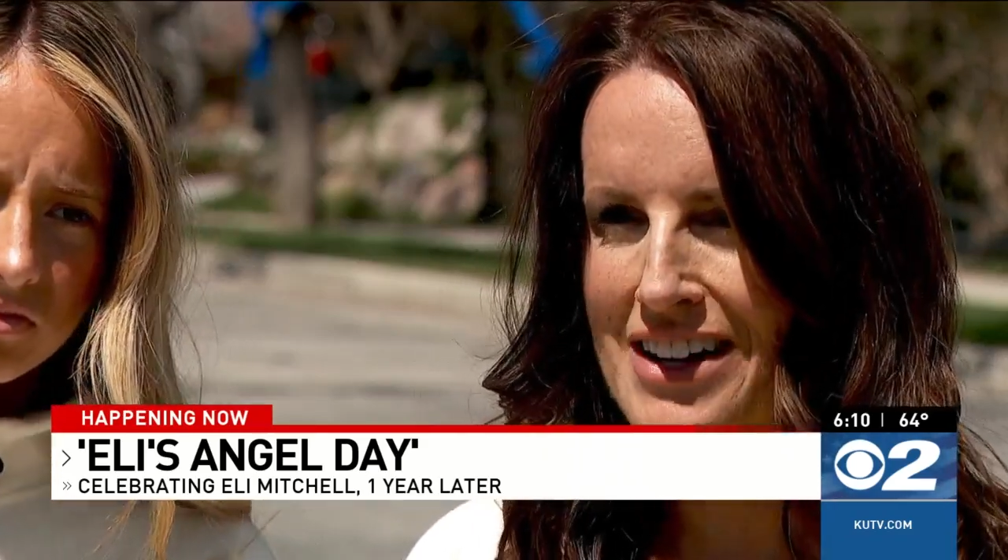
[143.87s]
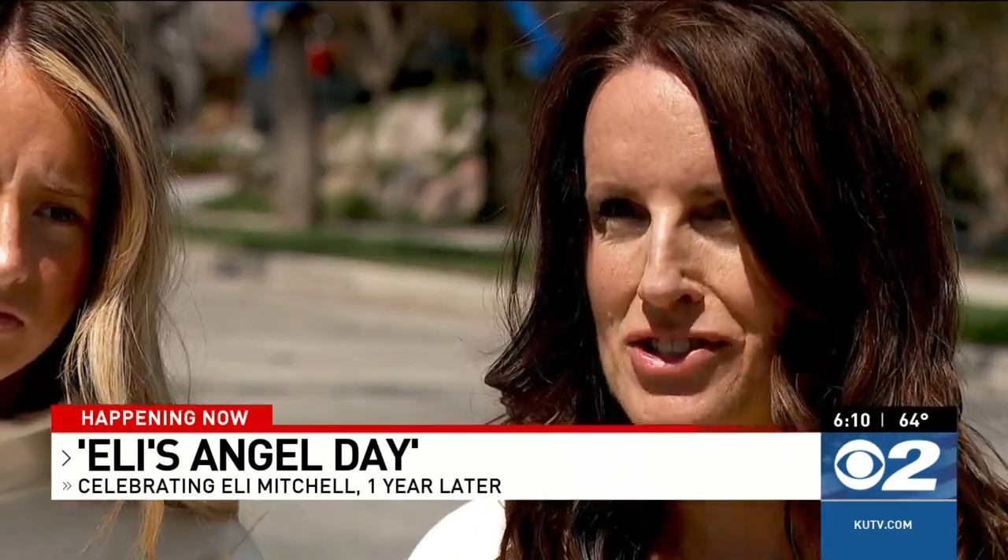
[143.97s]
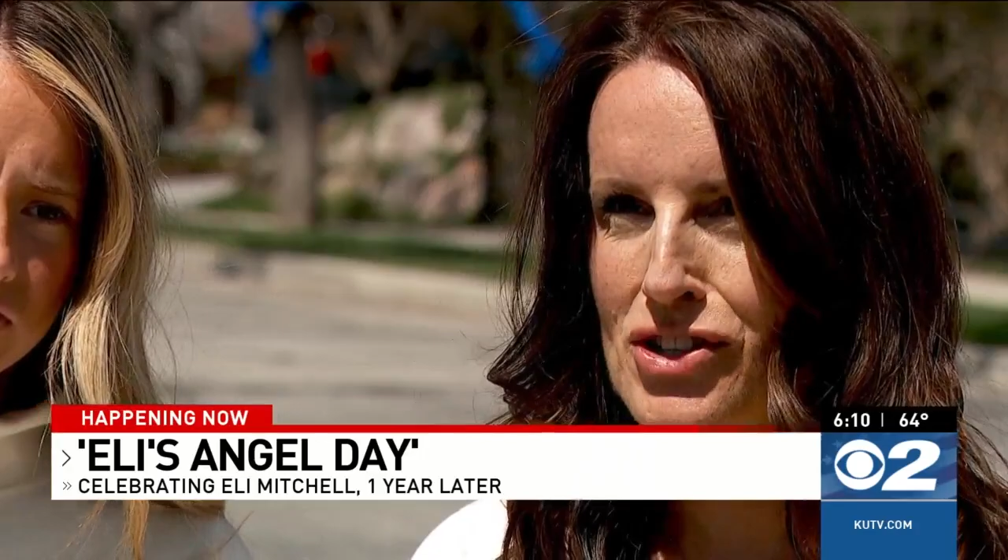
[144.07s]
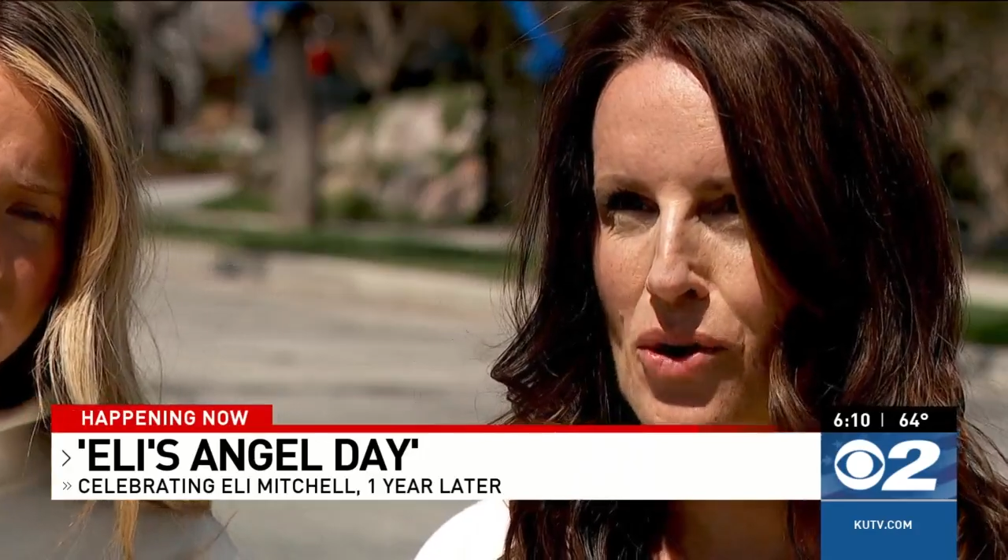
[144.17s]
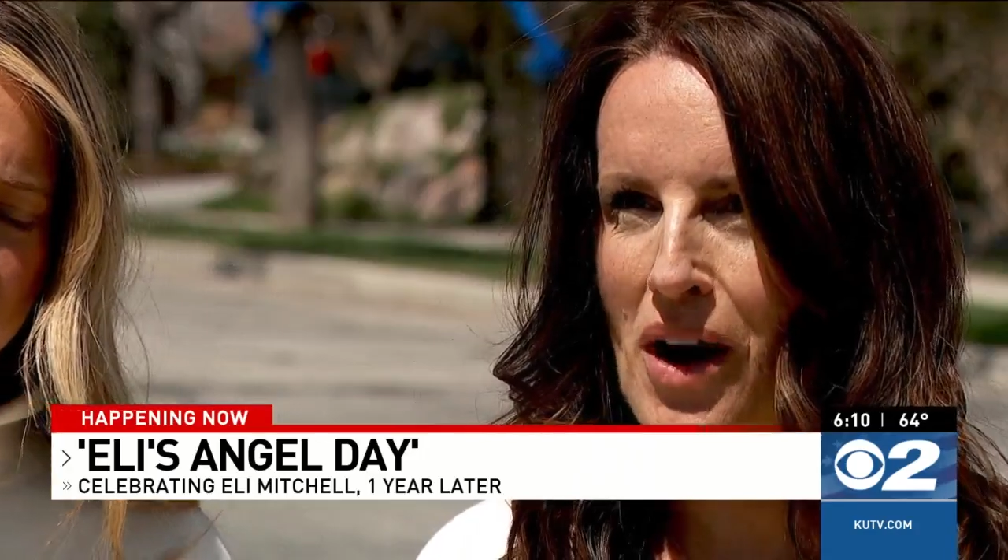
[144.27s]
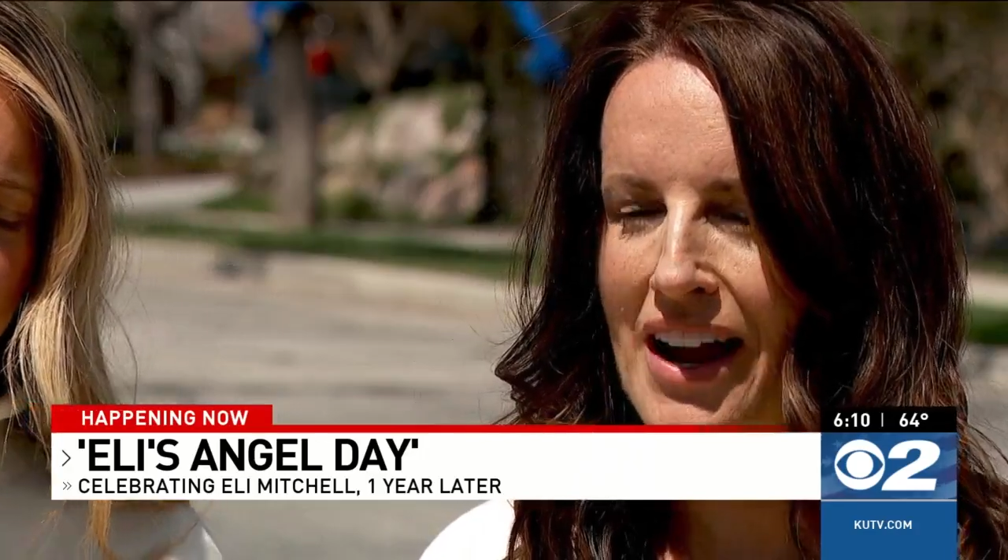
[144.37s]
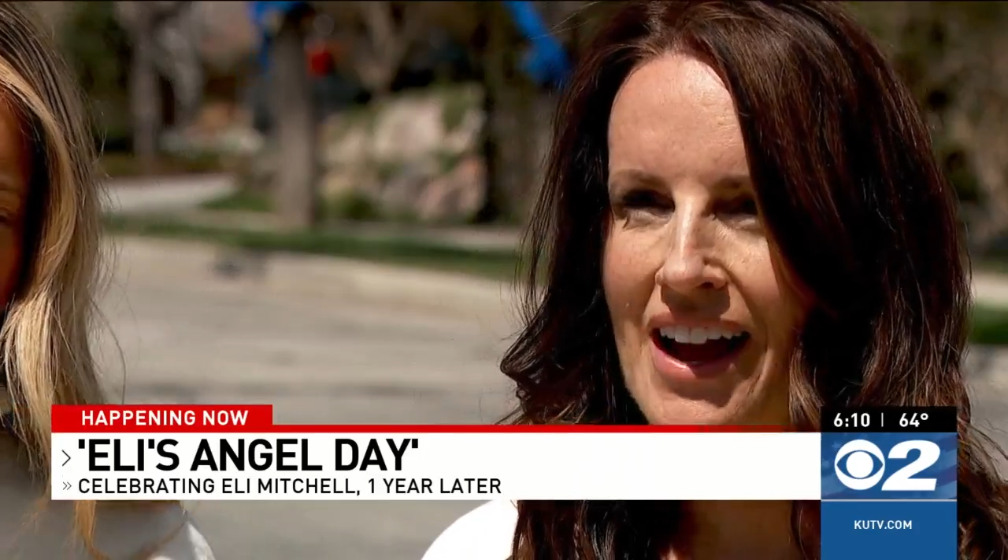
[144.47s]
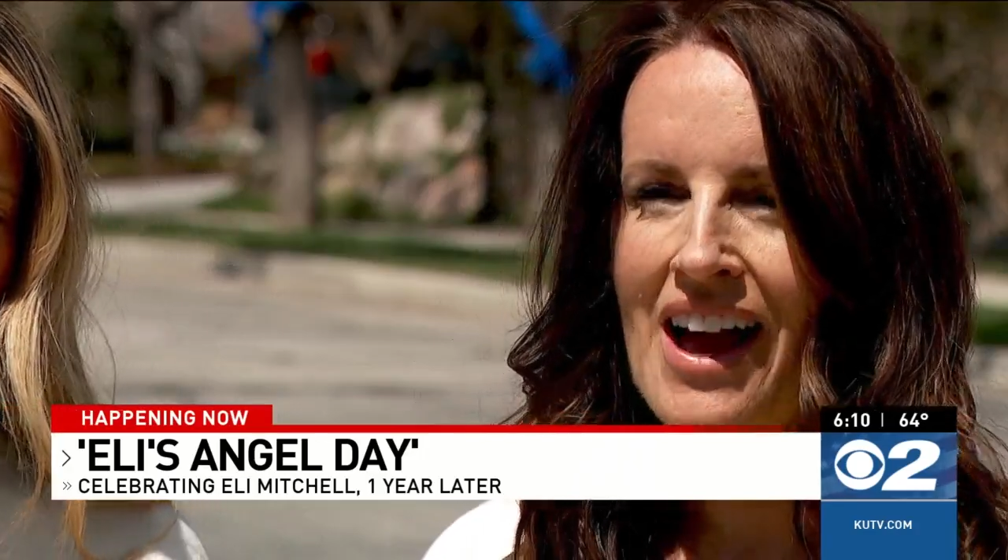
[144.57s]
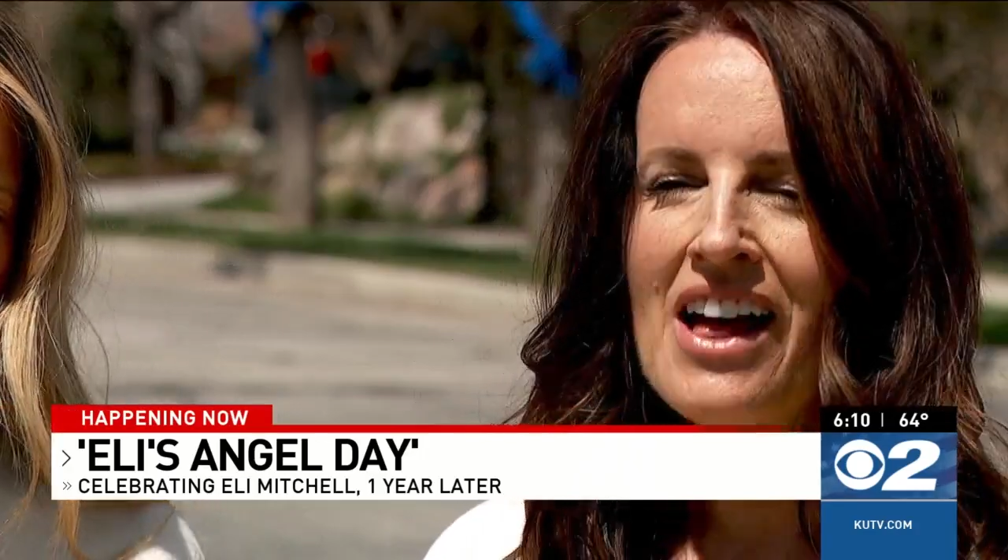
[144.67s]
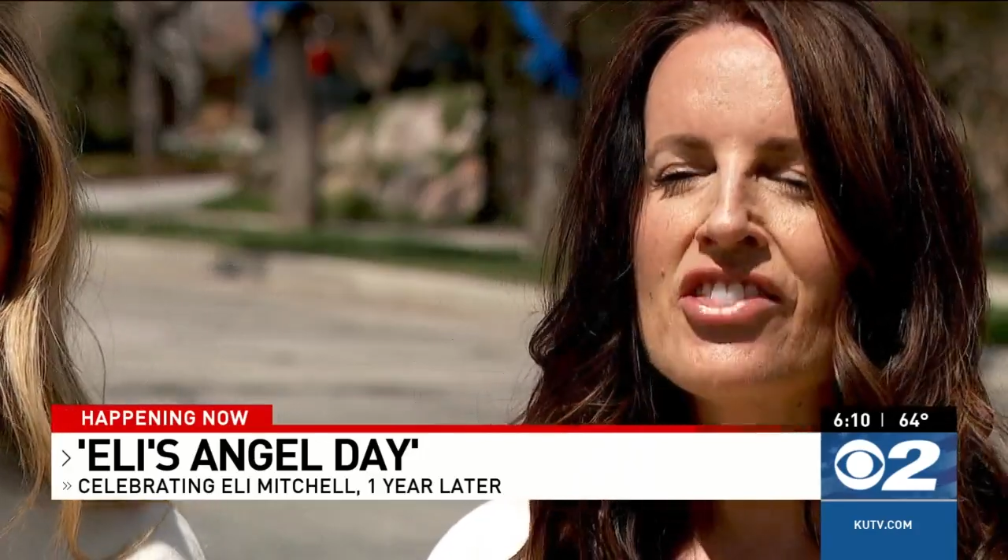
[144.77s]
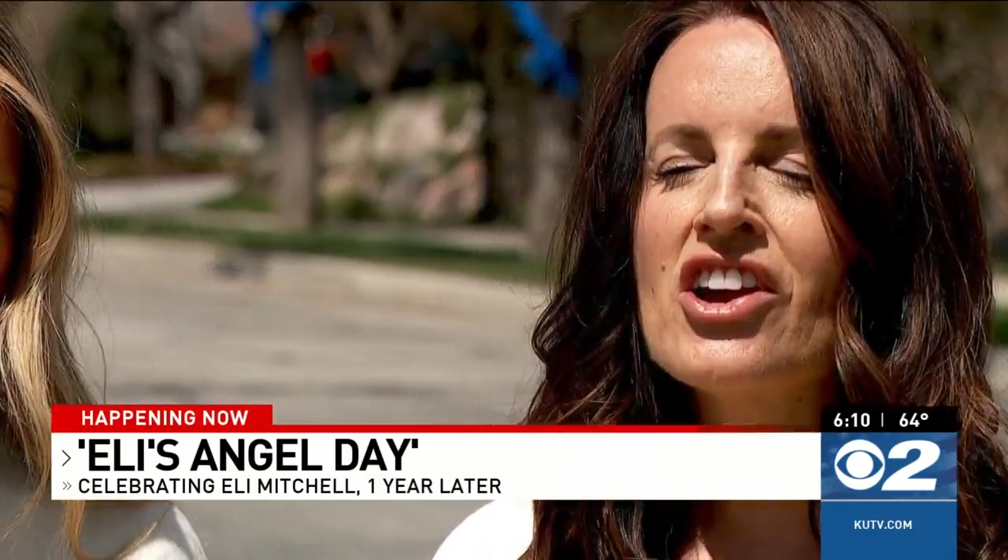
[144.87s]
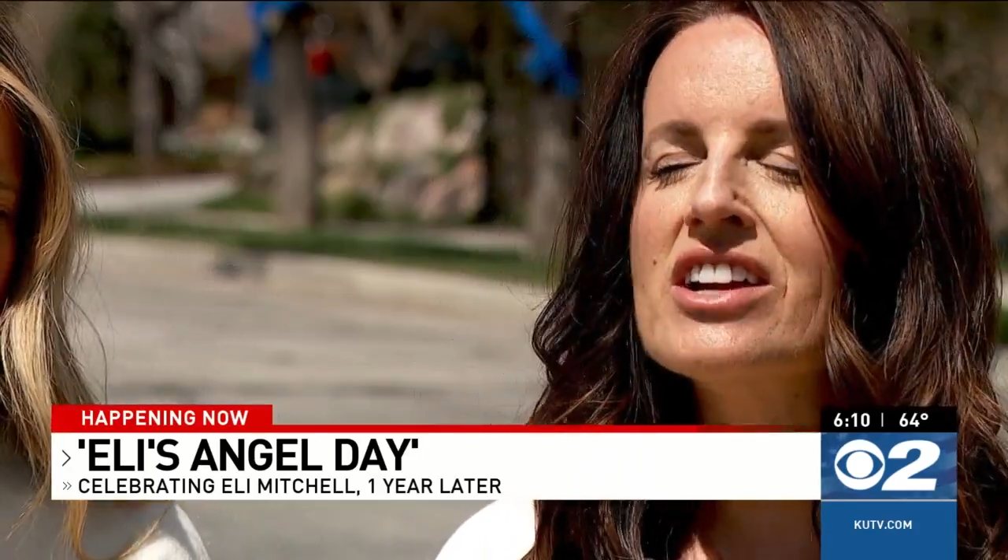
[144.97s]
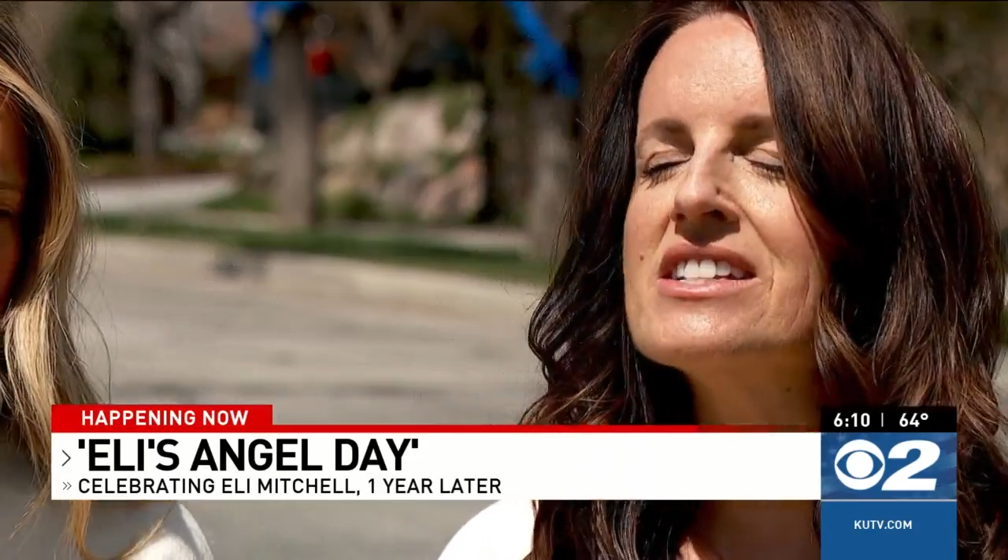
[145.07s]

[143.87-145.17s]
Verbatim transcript: And so I, there